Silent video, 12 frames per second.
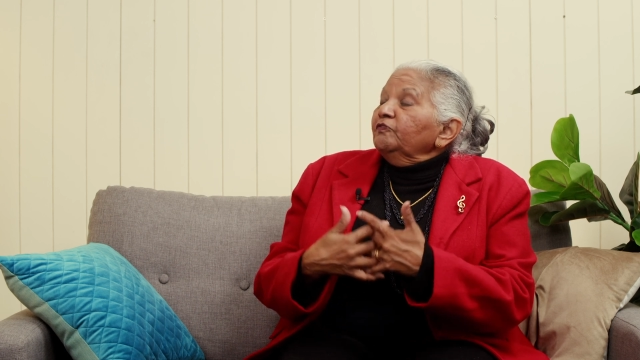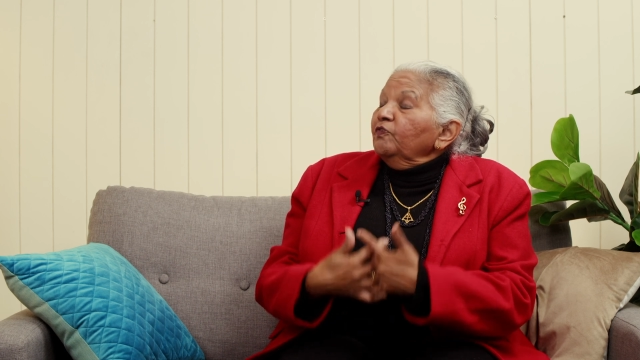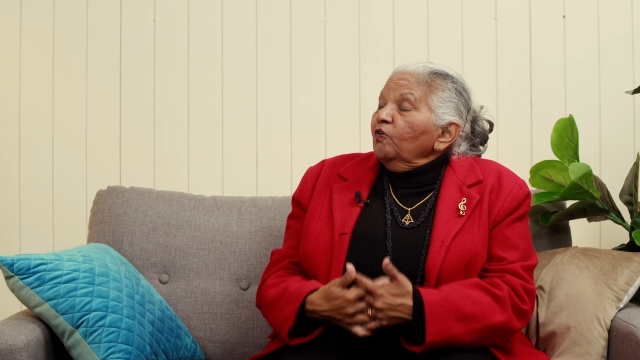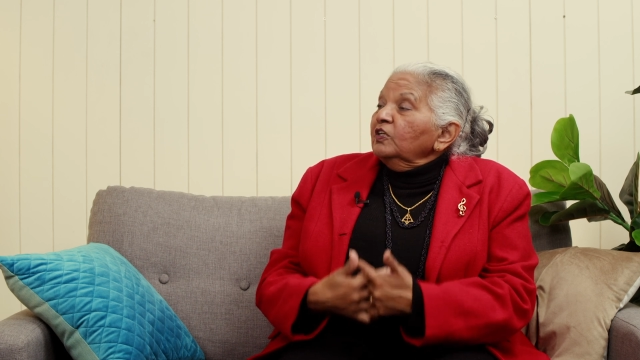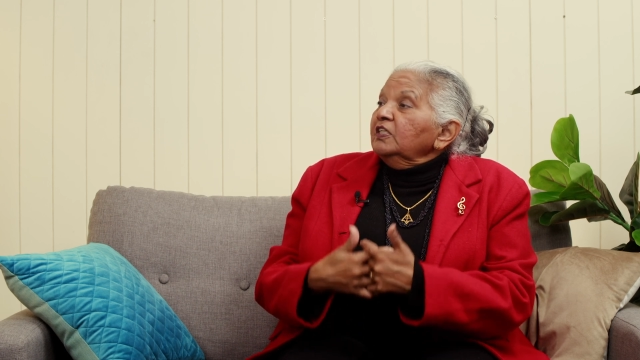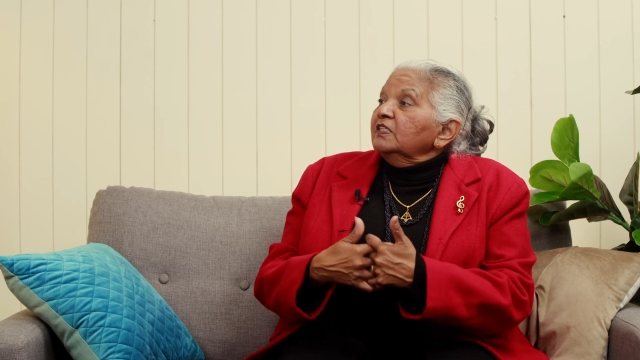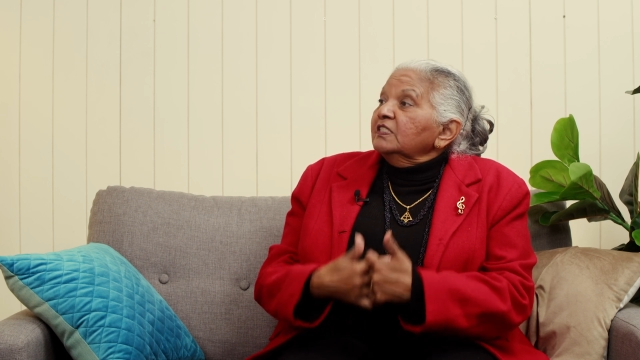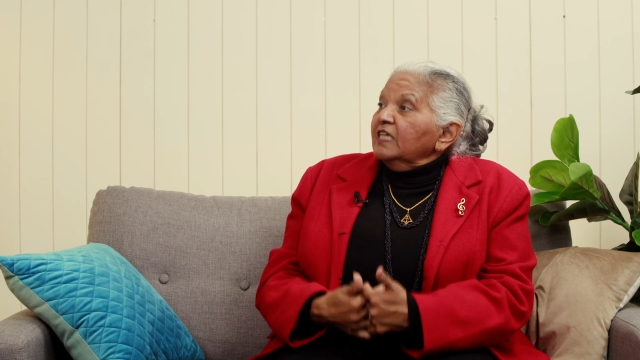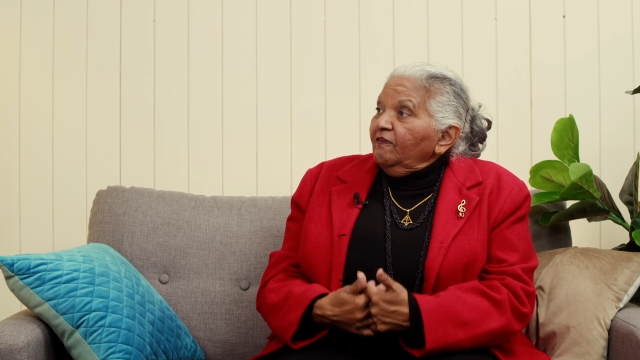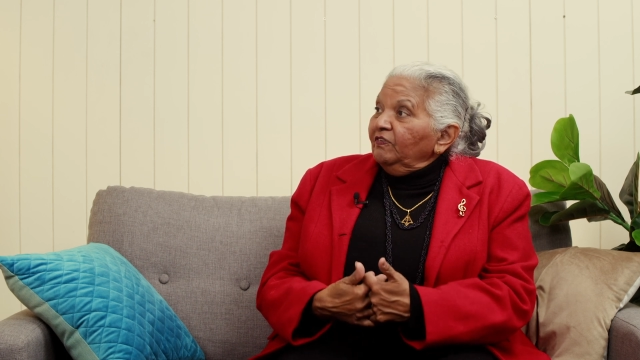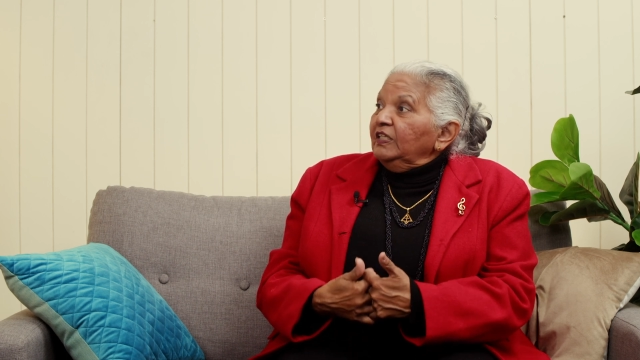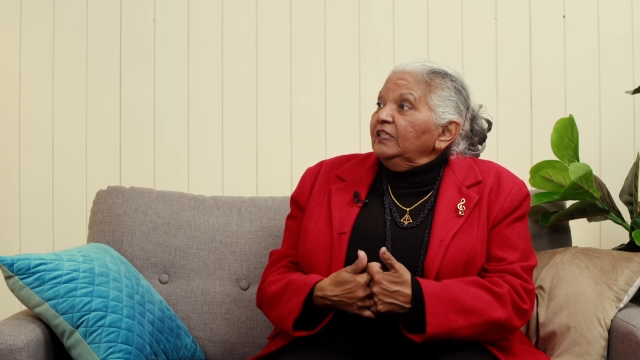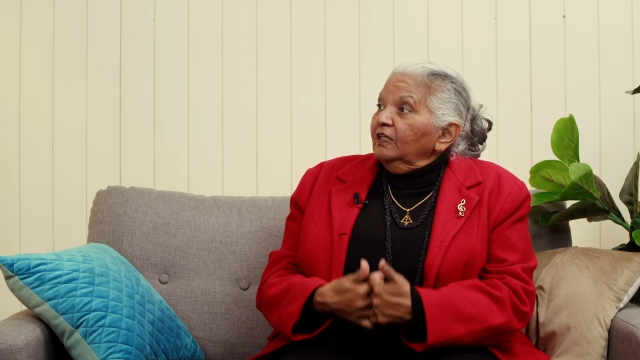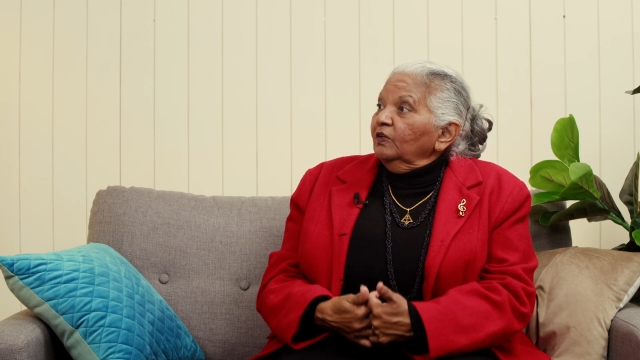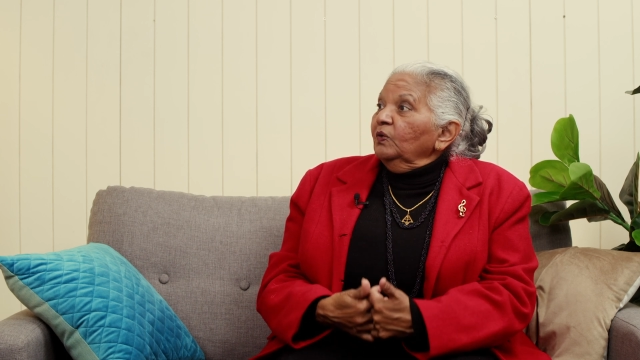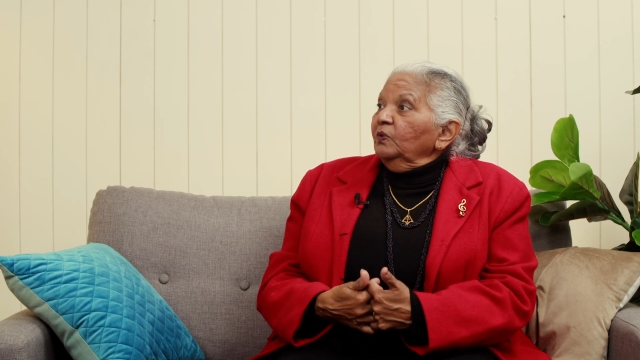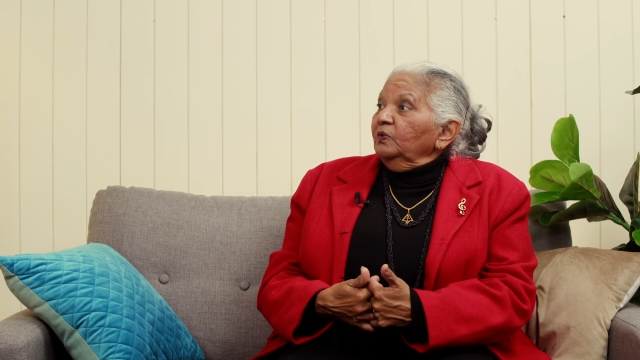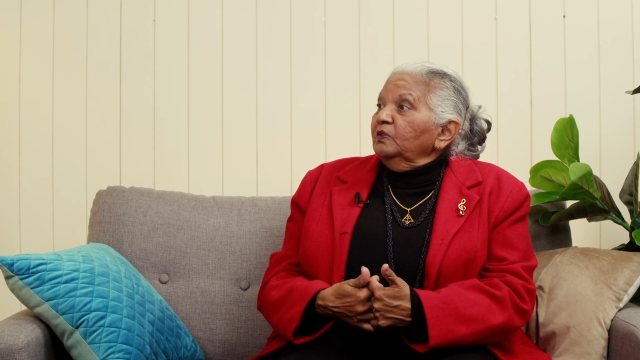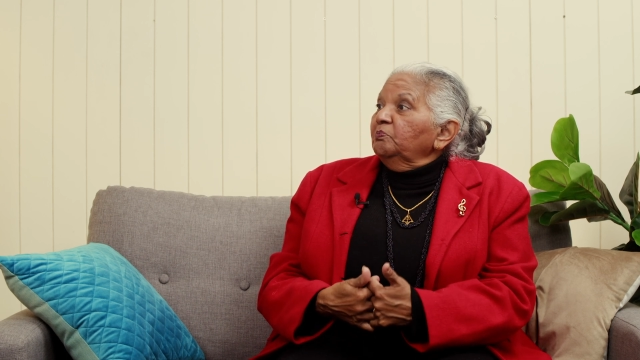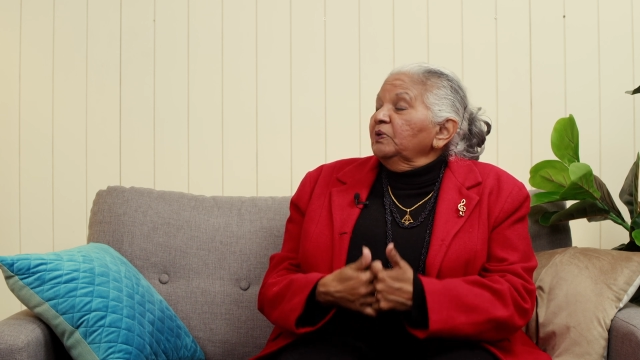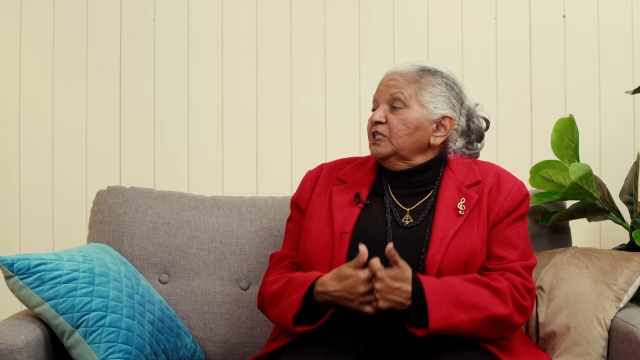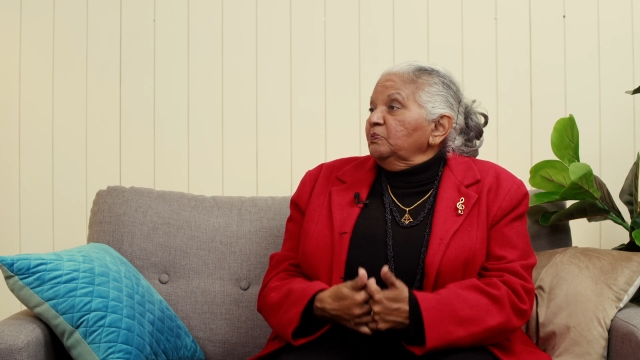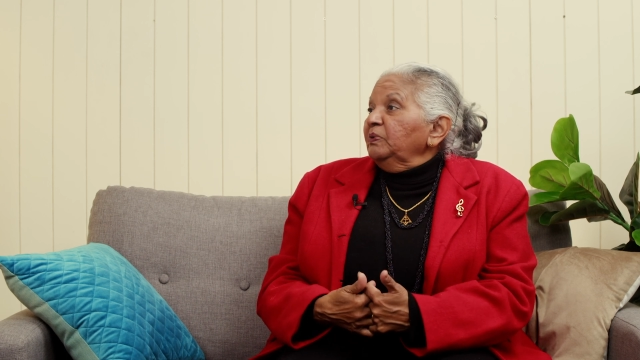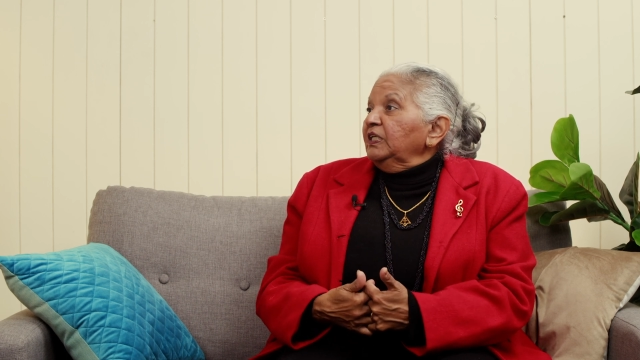47-year-old
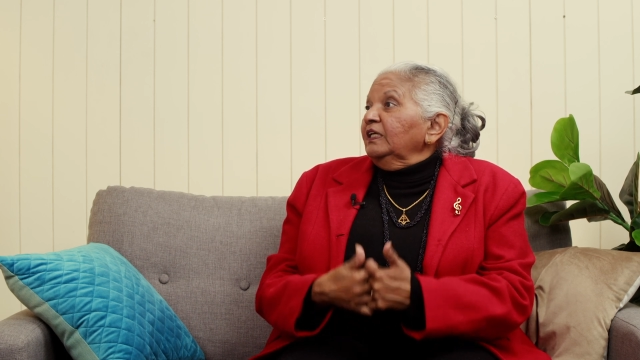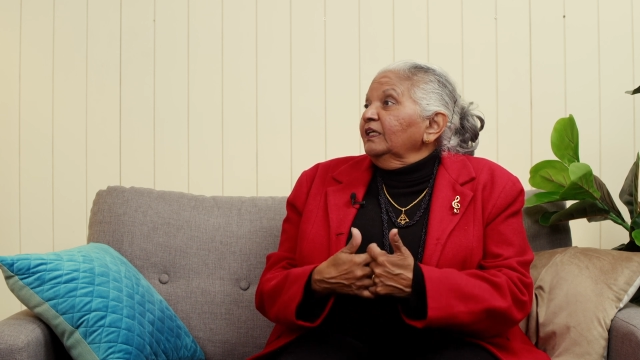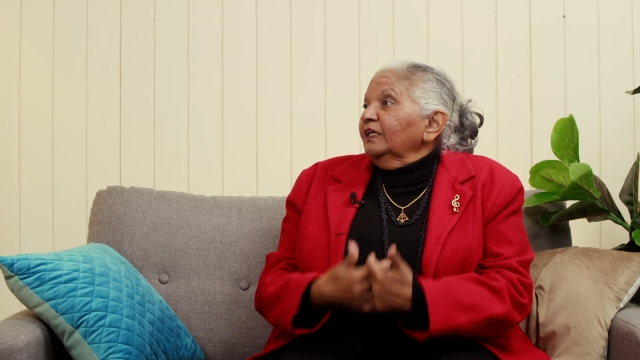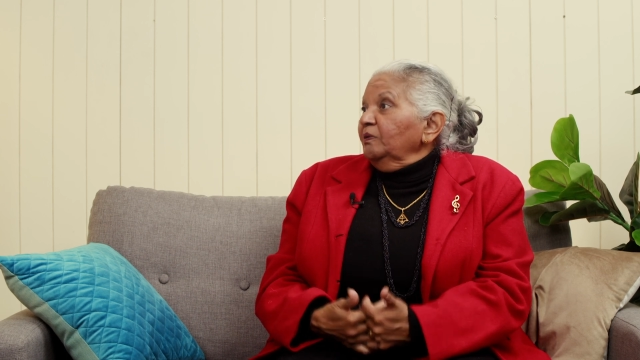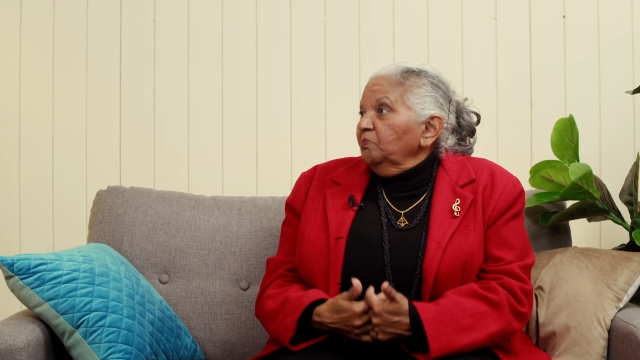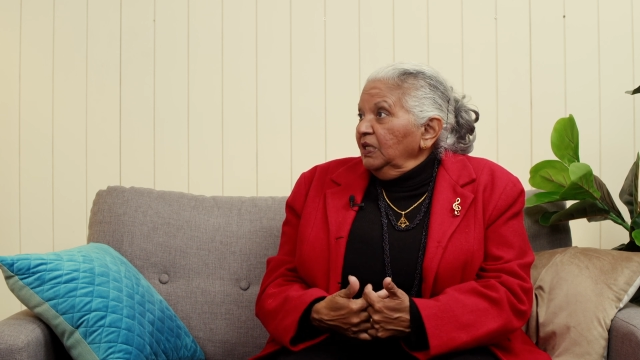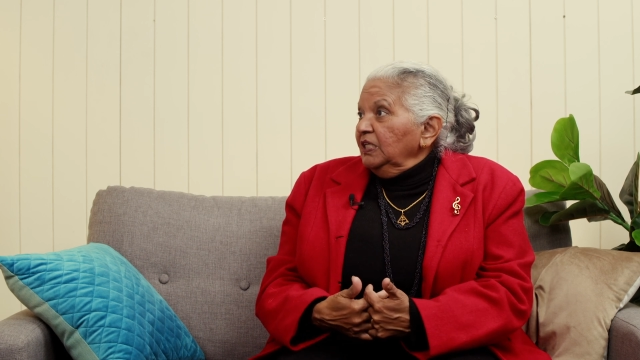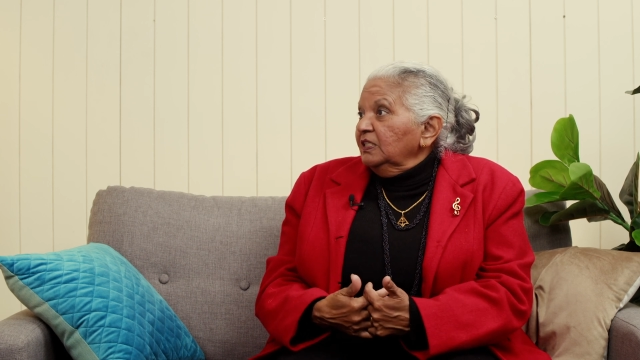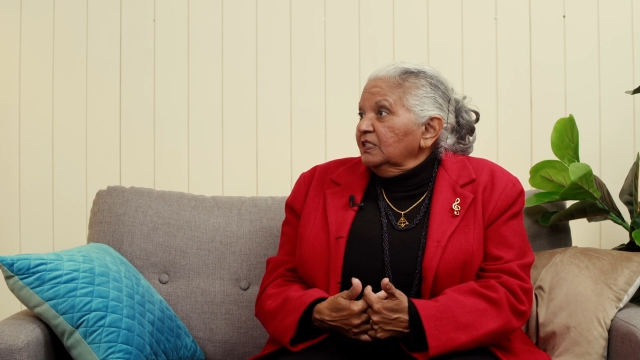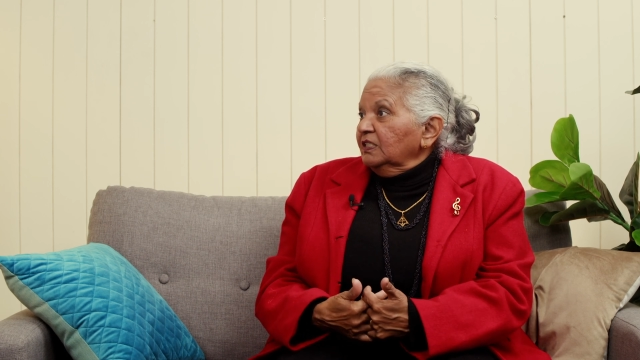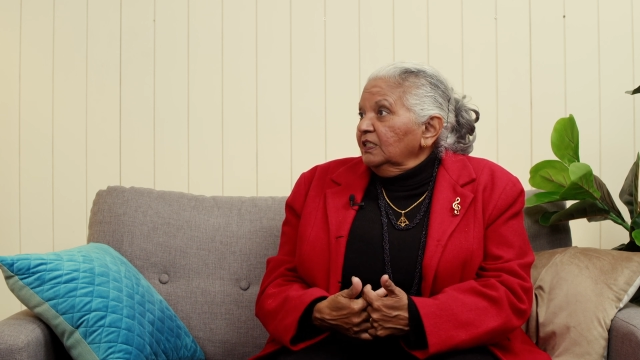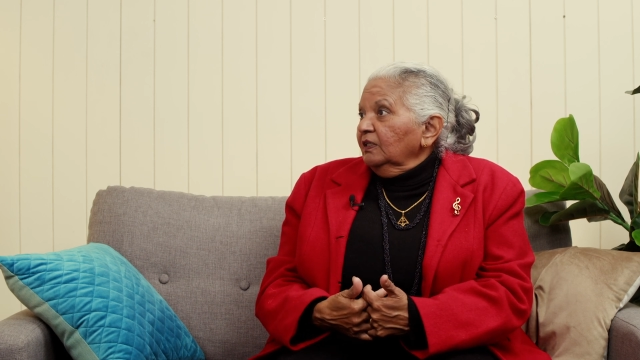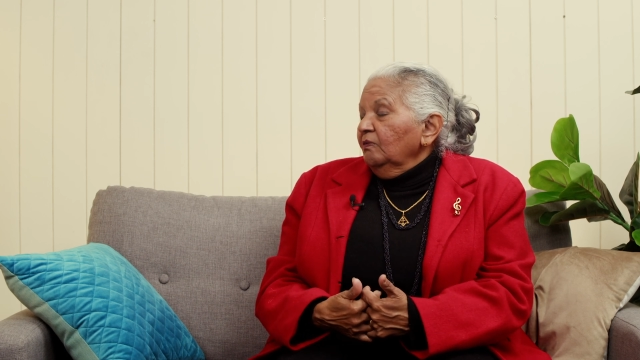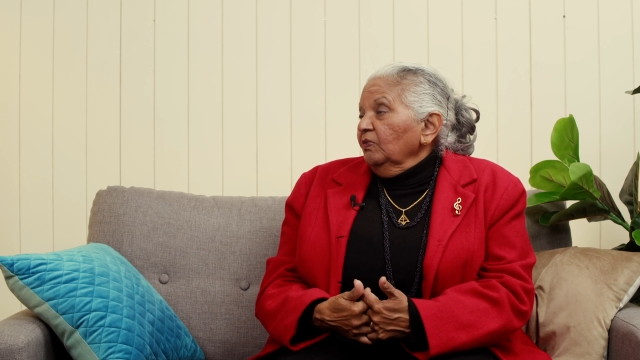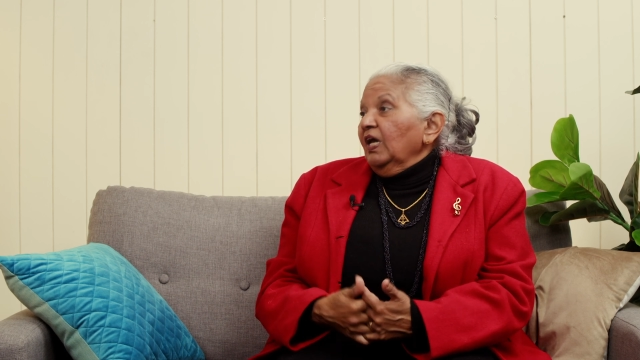Presbyterian minister,